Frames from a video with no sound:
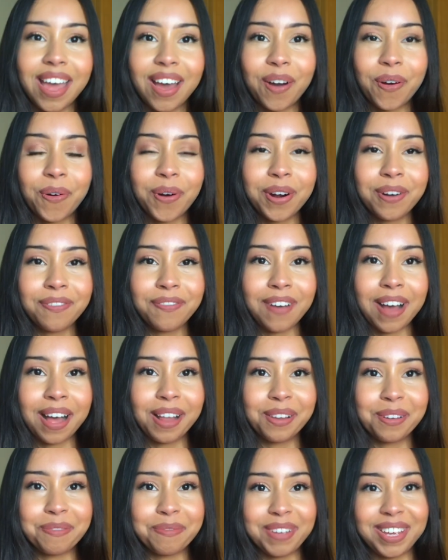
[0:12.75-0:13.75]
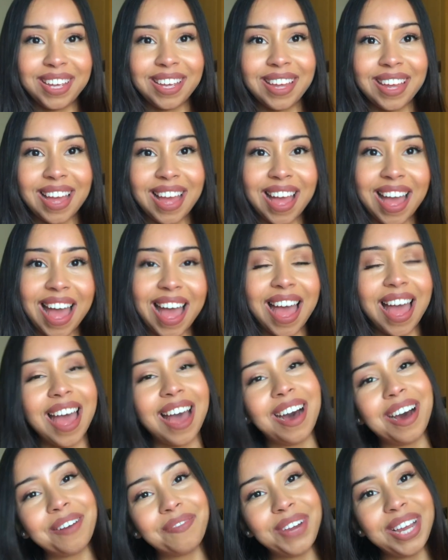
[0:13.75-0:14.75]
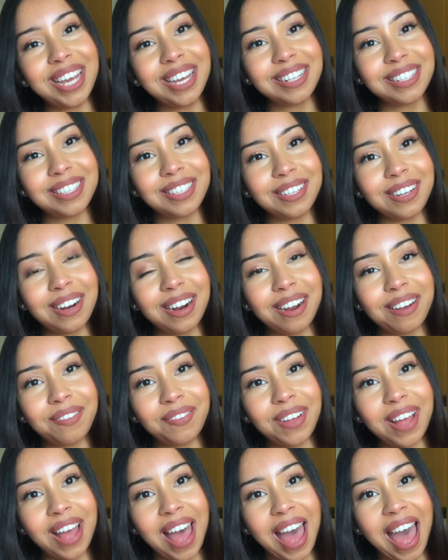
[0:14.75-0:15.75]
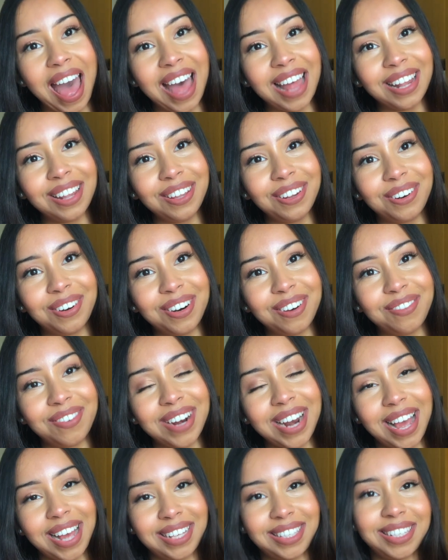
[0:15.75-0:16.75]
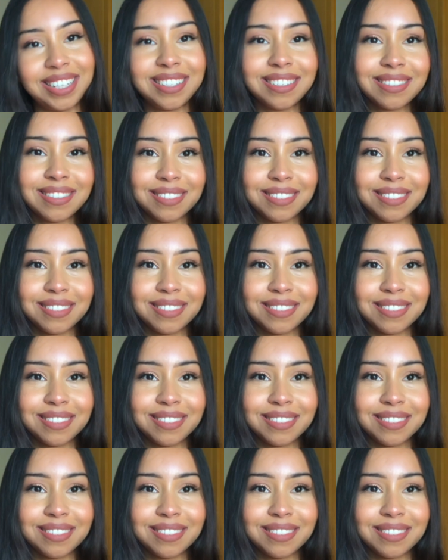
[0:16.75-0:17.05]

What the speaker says: or follow me on my Instagram at Vanessa.